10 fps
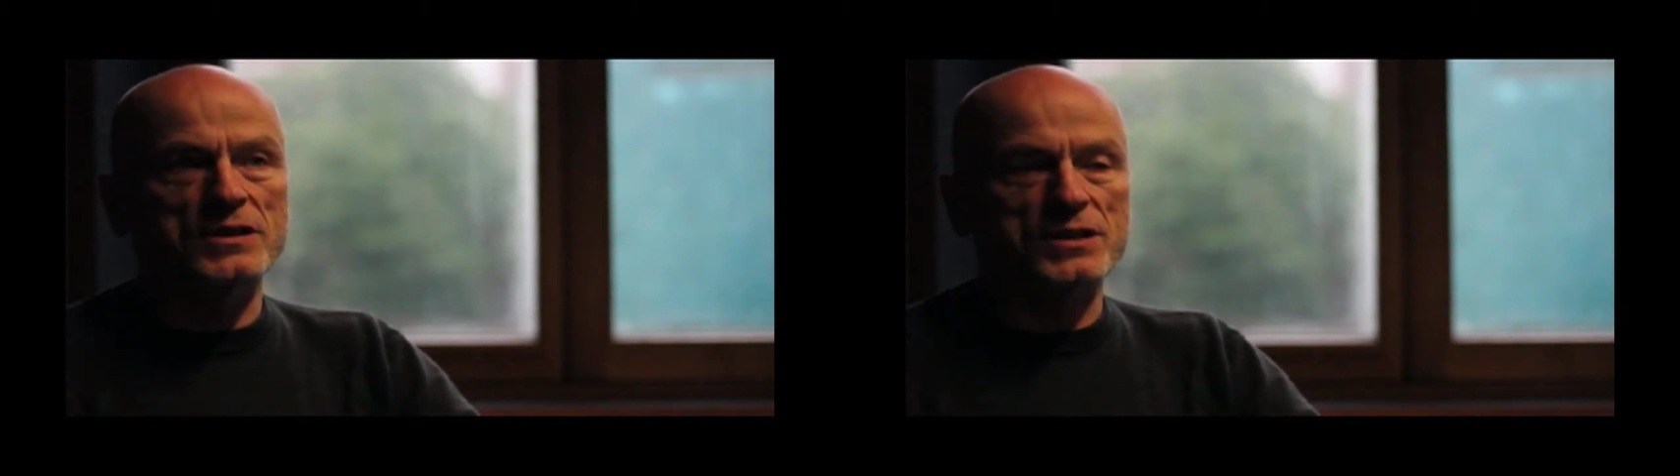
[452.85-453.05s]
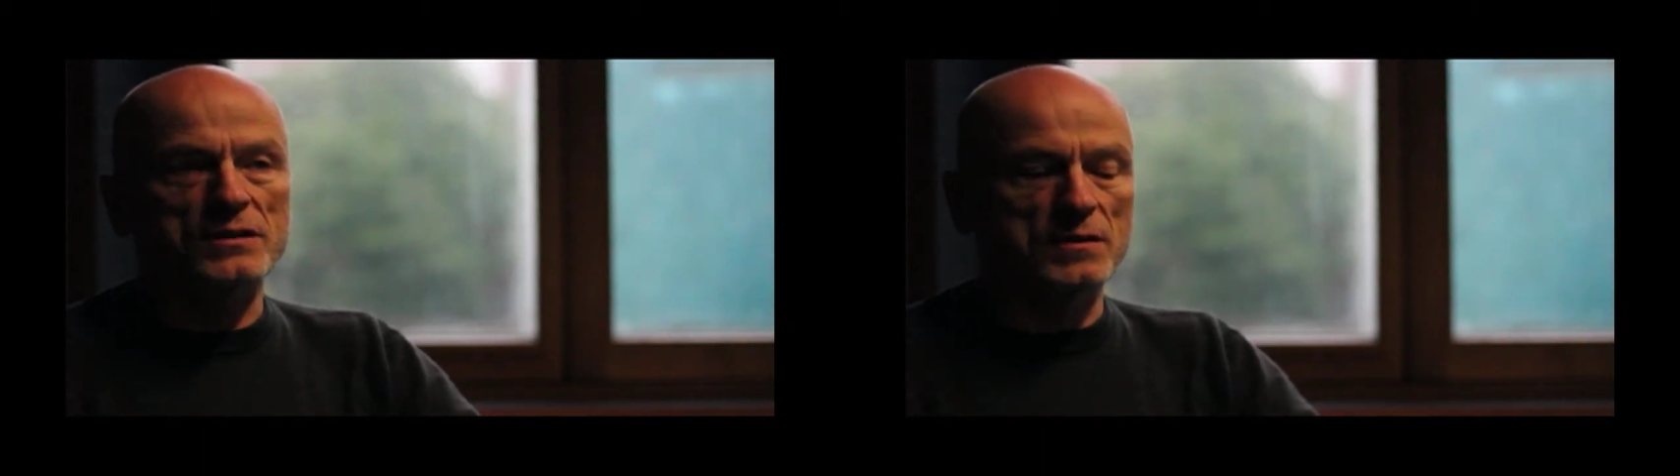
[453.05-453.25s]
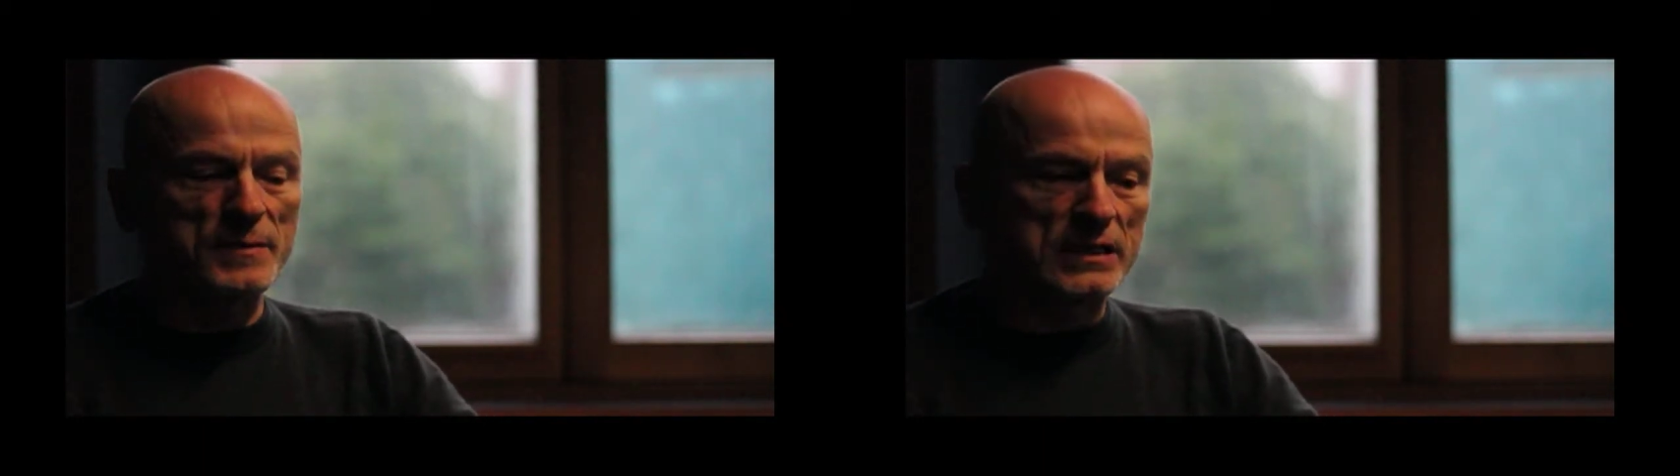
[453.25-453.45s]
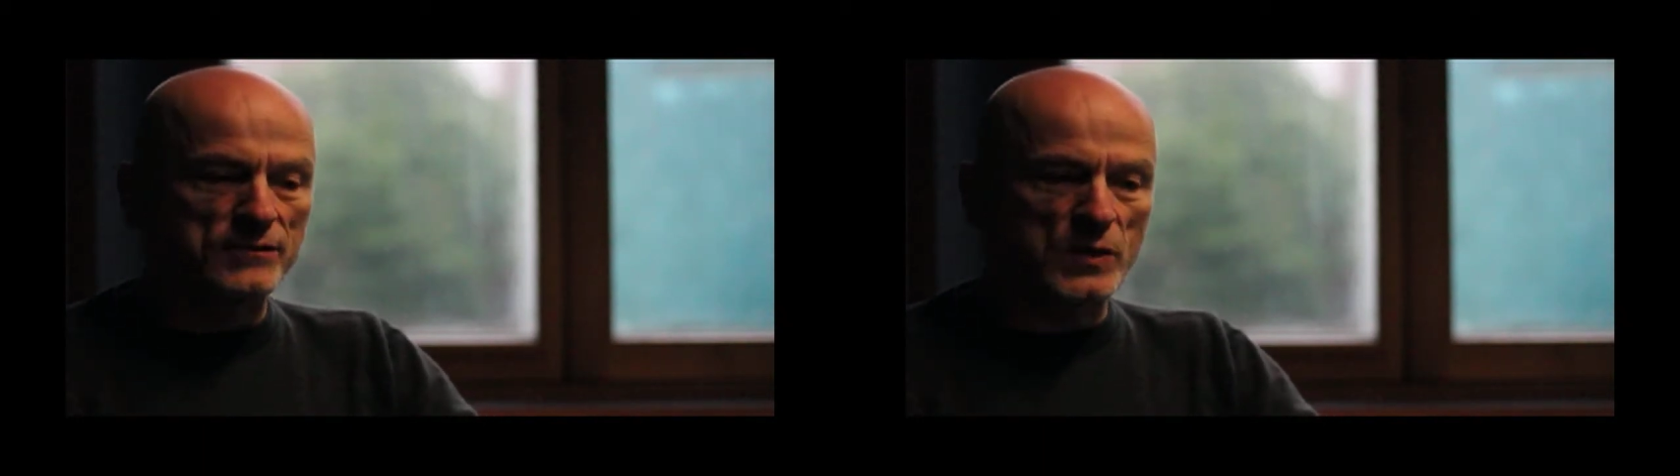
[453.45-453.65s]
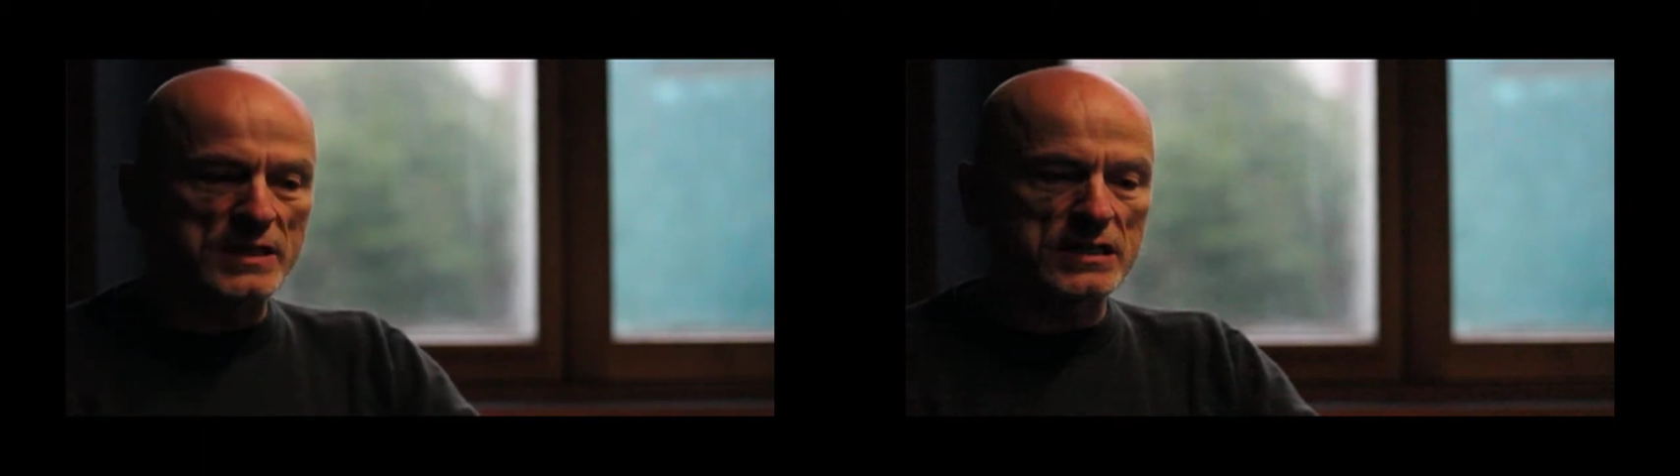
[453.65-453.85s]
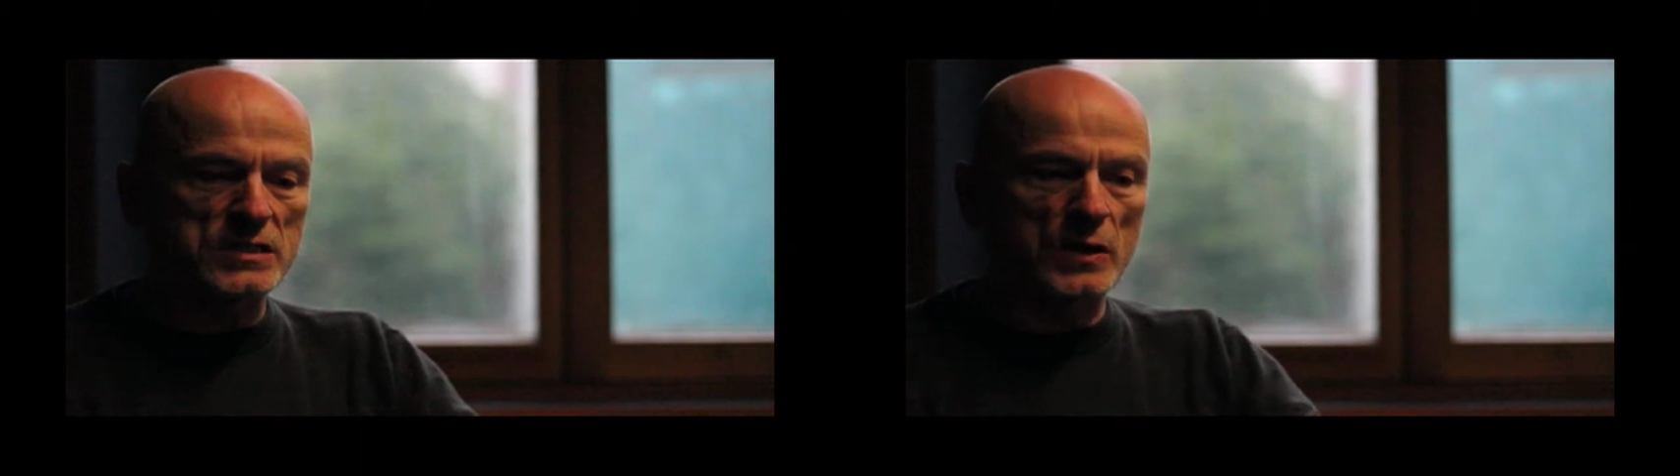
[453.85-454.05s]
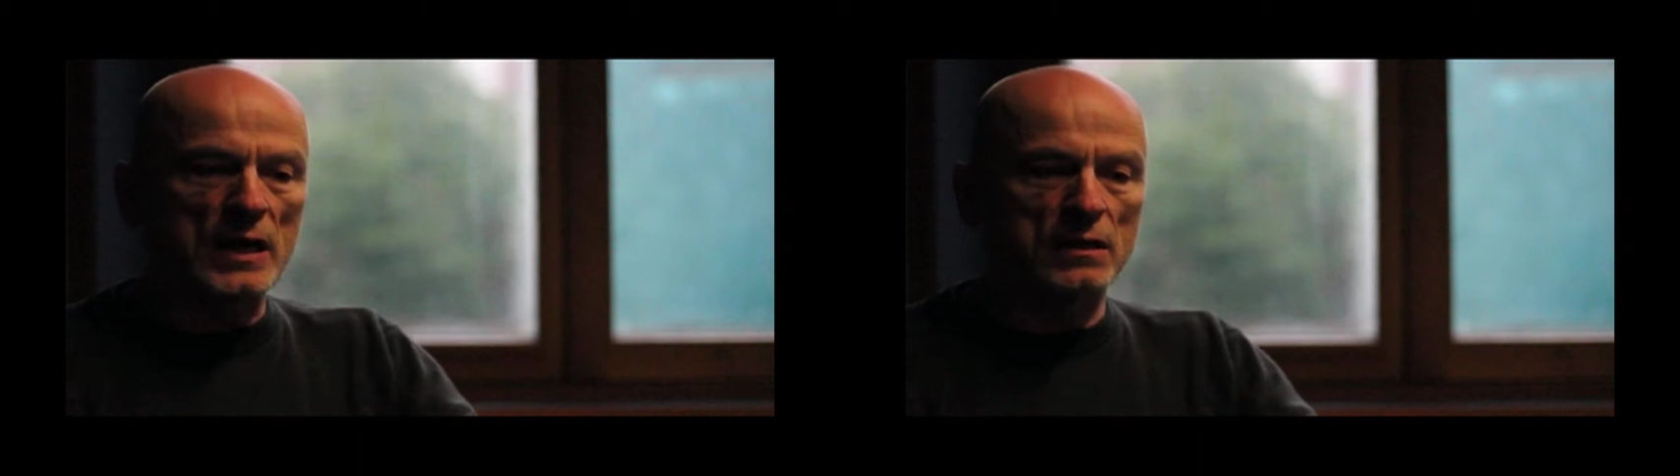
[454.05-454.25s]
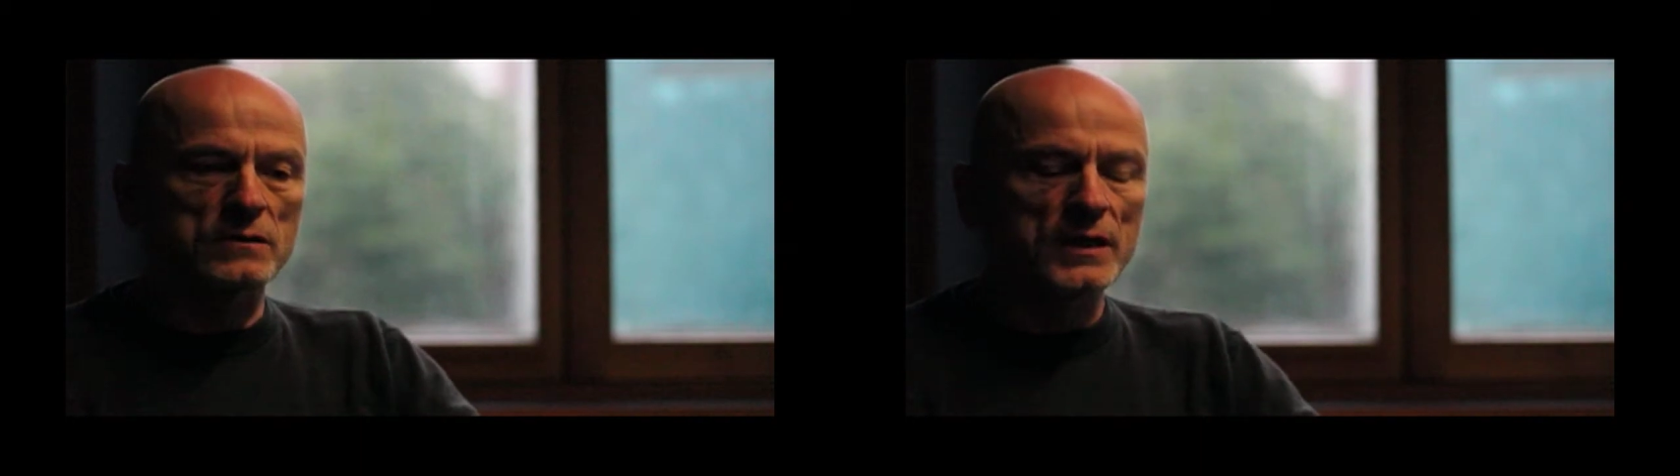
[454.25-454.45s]
to the middle of
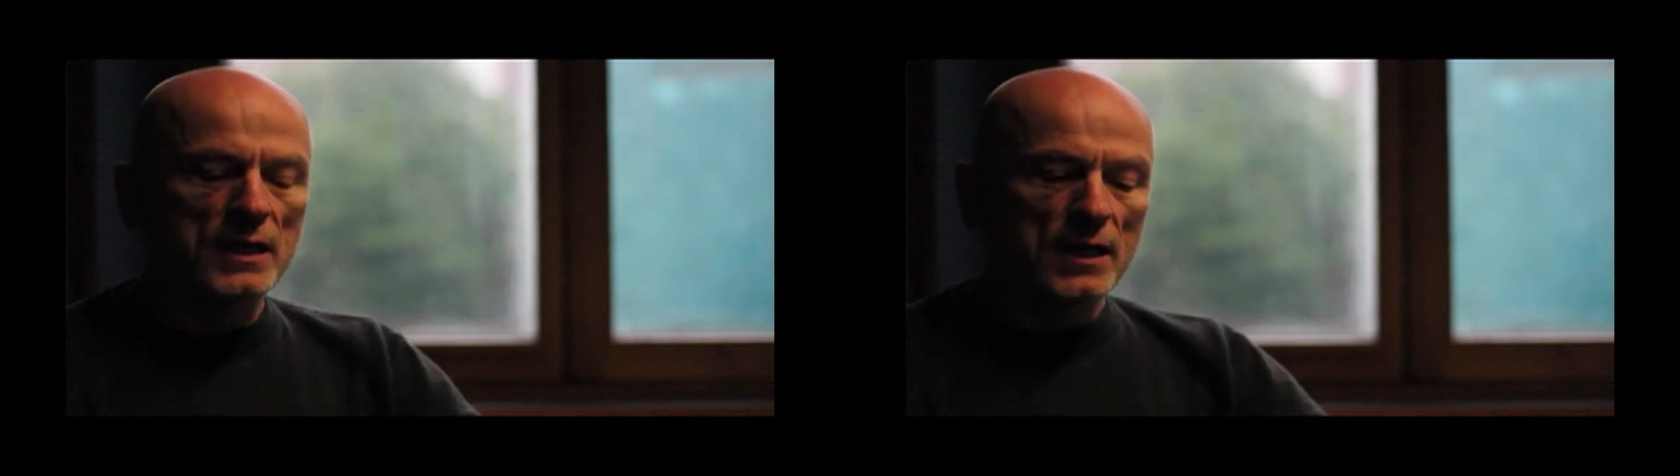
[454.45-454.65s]
2012,